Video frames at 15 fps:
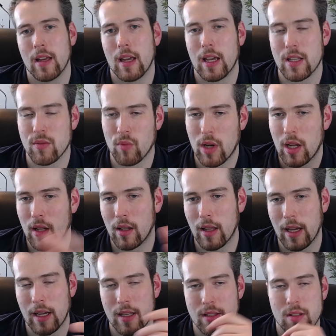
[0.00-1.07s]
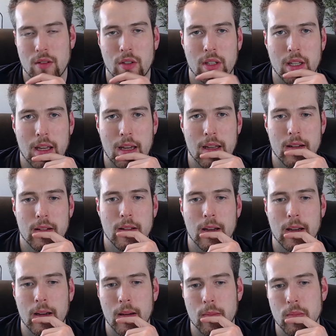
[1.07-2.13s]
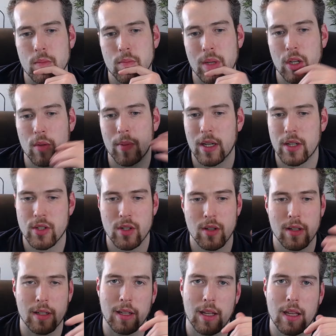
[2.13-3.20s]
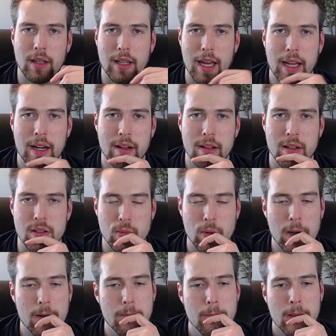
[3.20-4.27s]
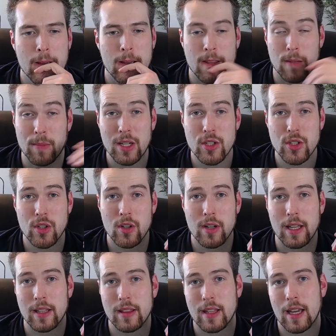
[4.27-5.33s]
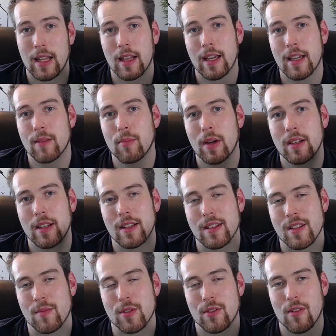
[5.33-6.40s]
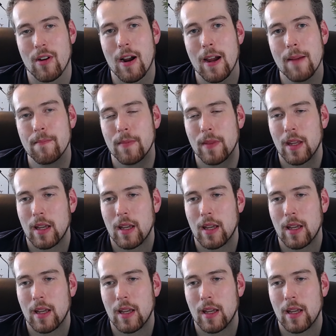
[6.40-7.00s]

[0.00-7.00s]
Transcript: as well as looking at bigger picture in Canada as well, then make sure to hit that like button and subscribe.